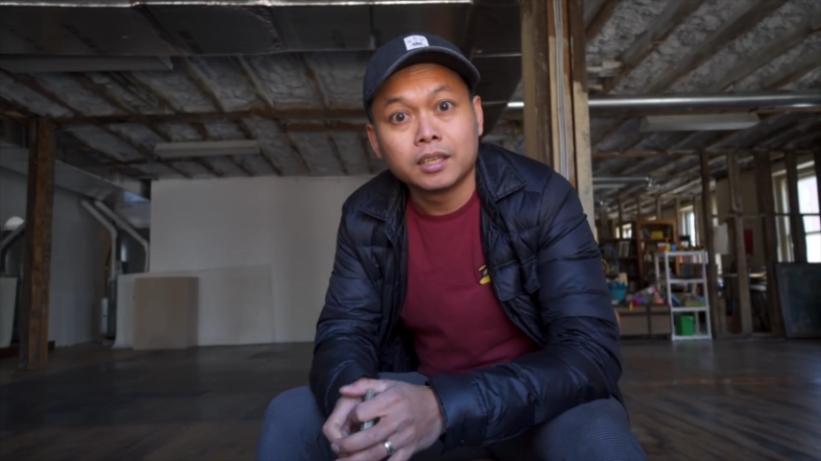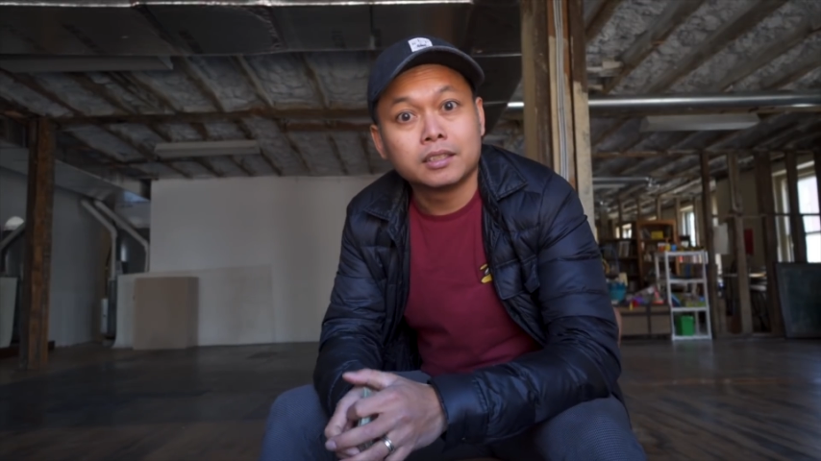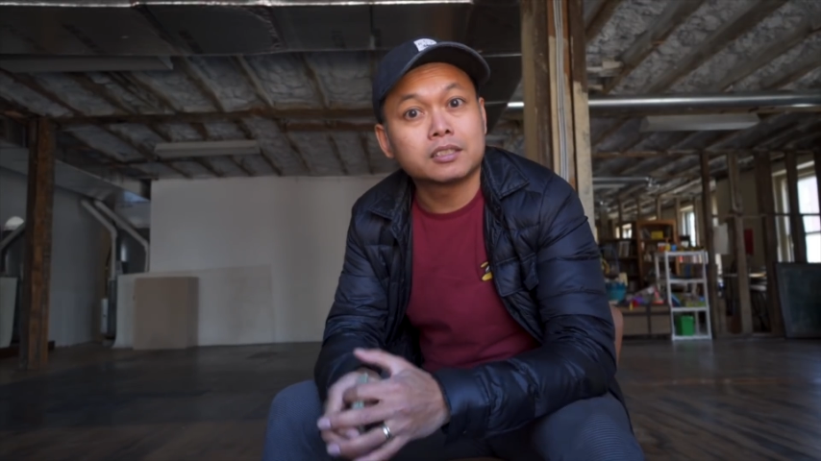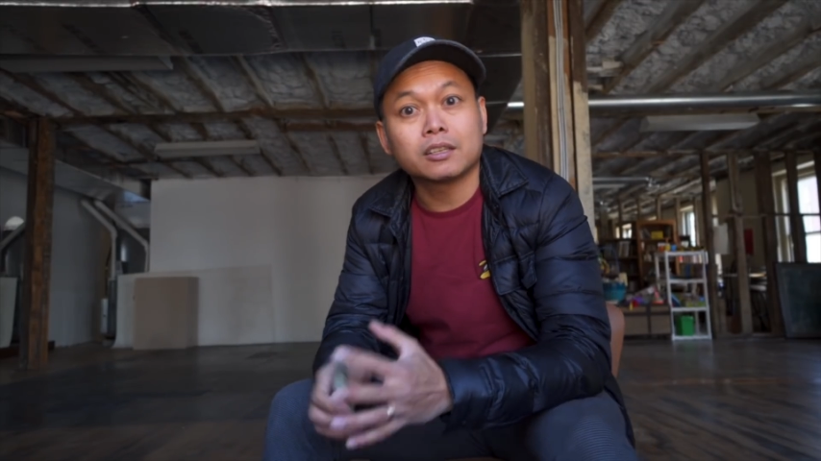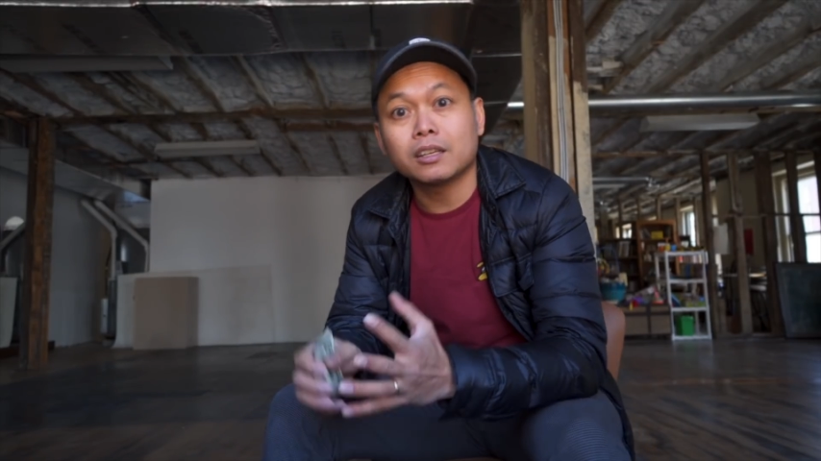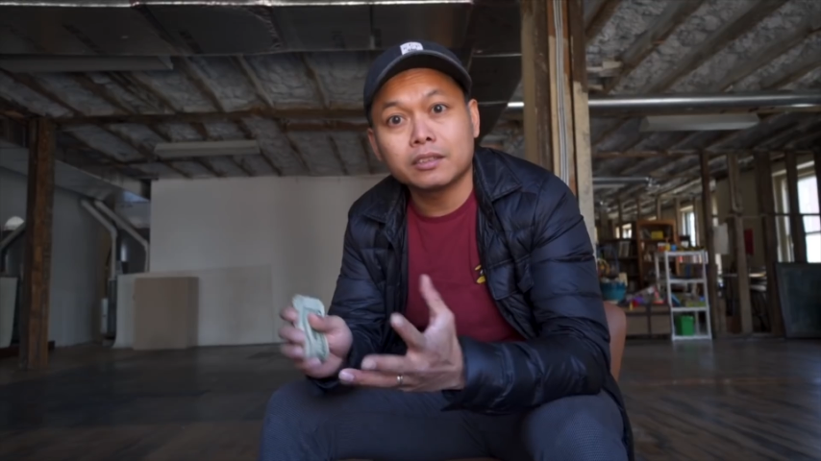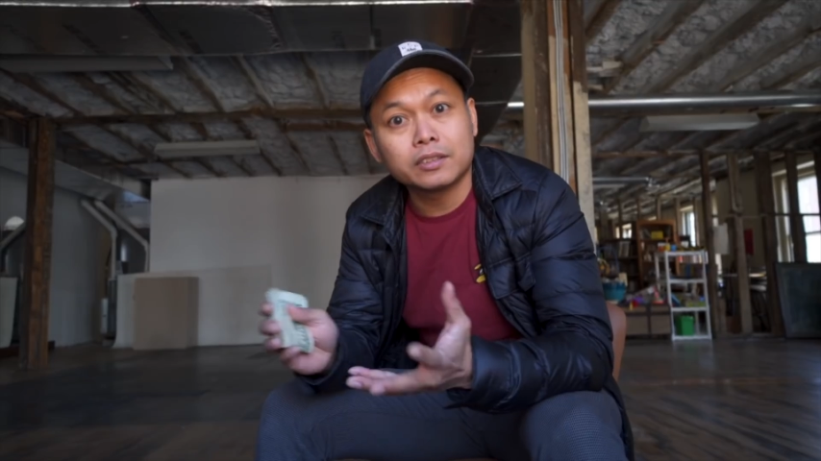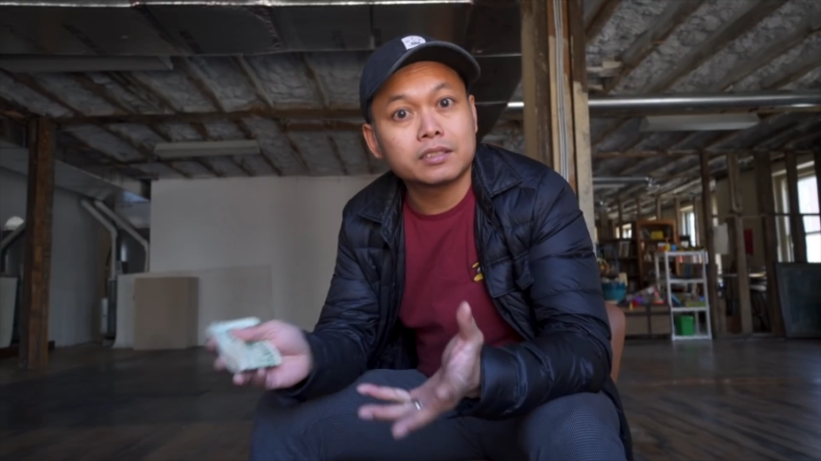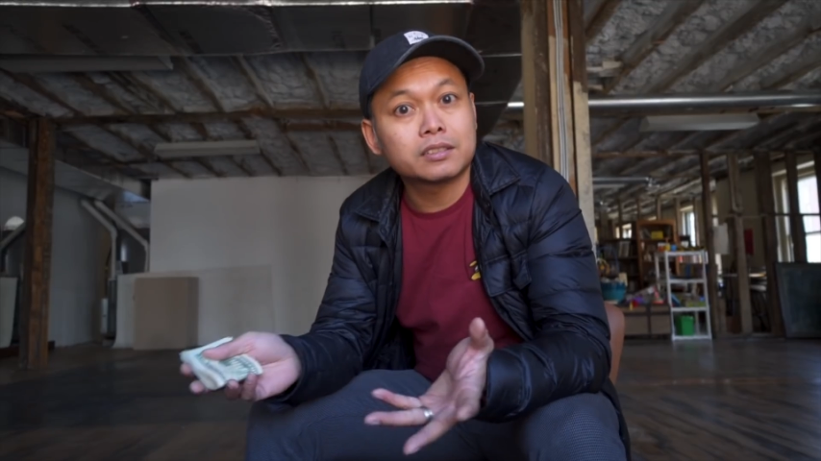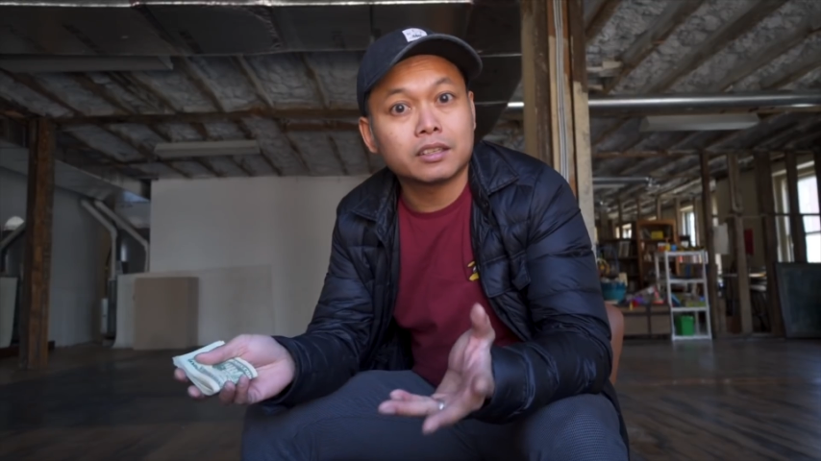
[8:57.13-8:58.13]
Does all of
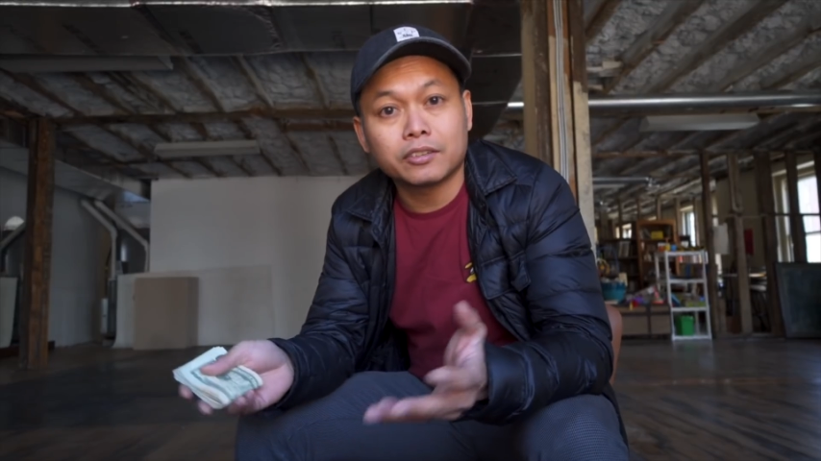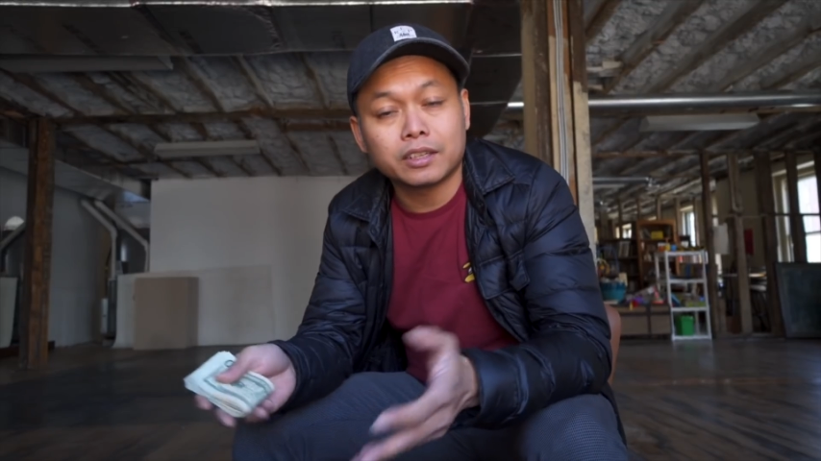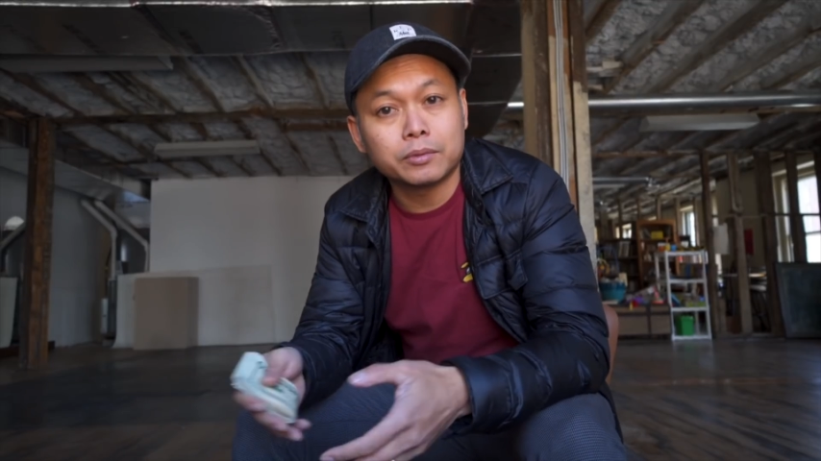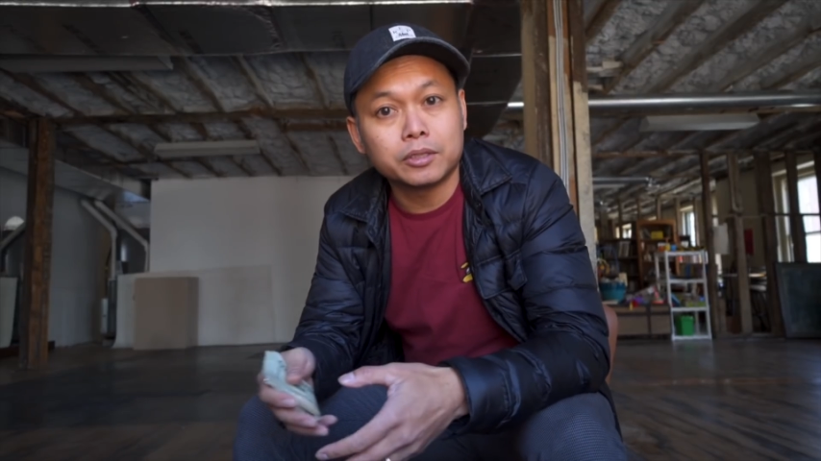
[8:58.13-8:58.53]
this stuff that I'm